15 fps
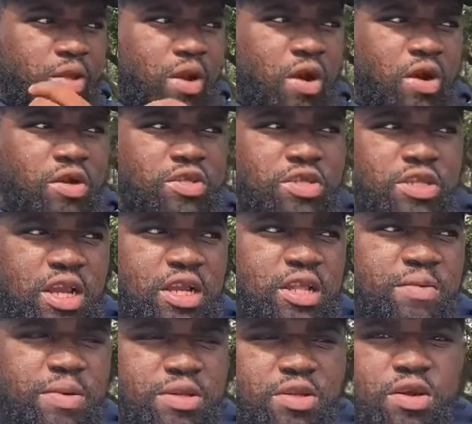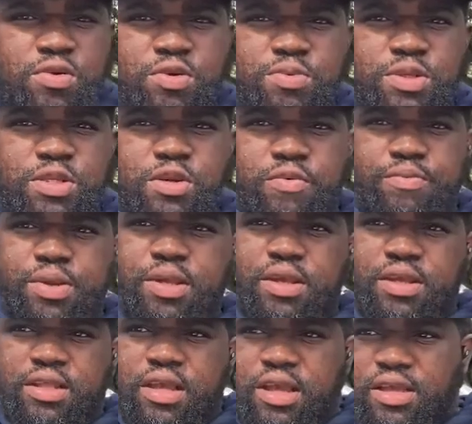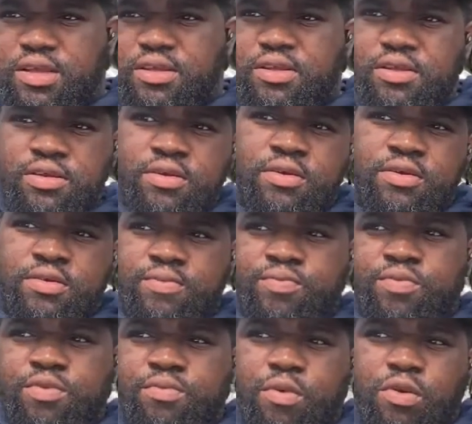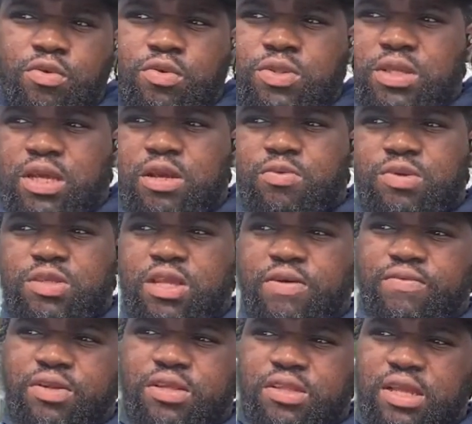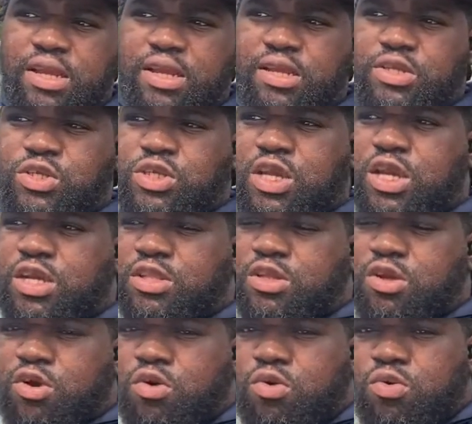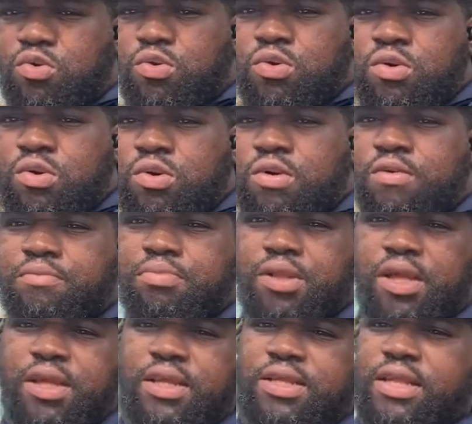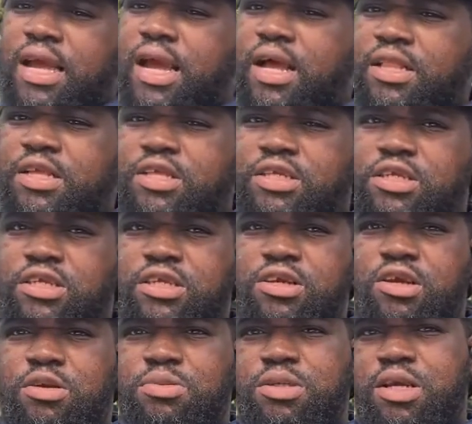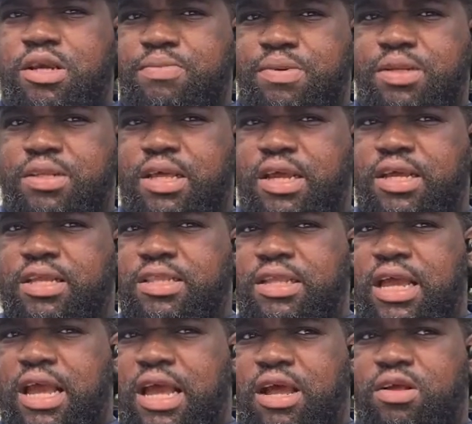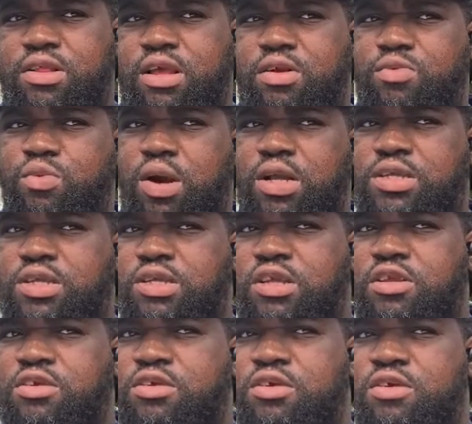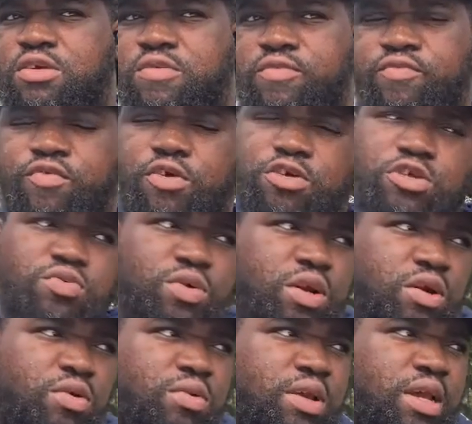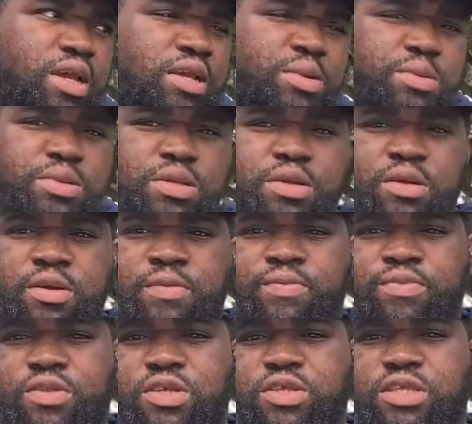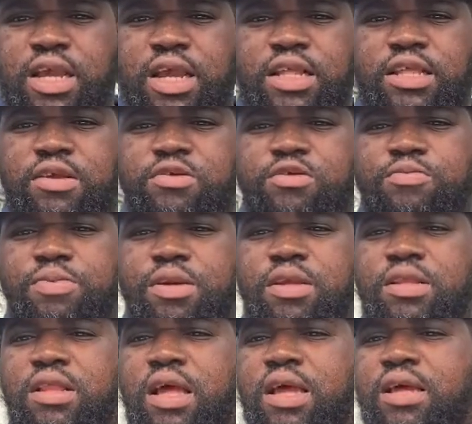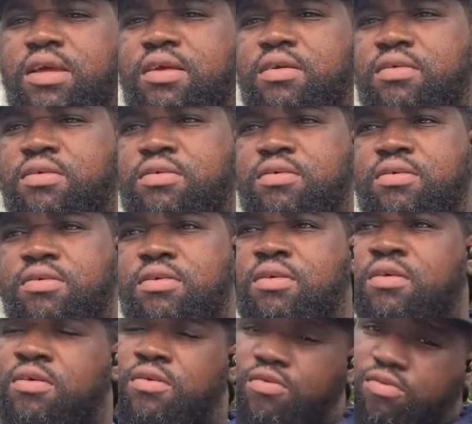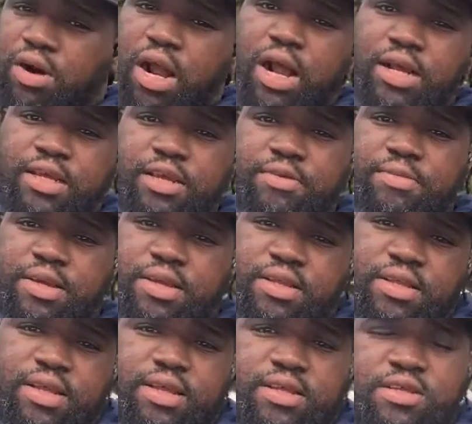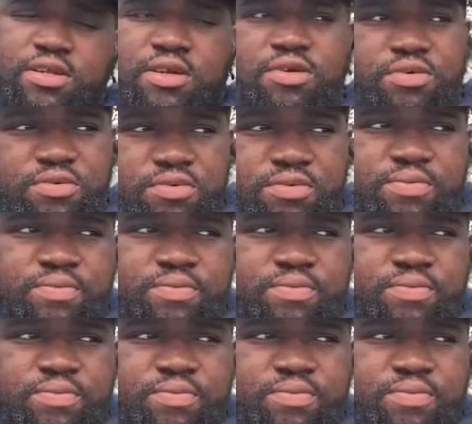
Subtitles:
our stadium has always been so big that most would say it was never a thing scared to go play in Dallas. You know what I'm saying? But, like, now, like, watching these first three home games, the stadium's been, like, rocking, man. Like, so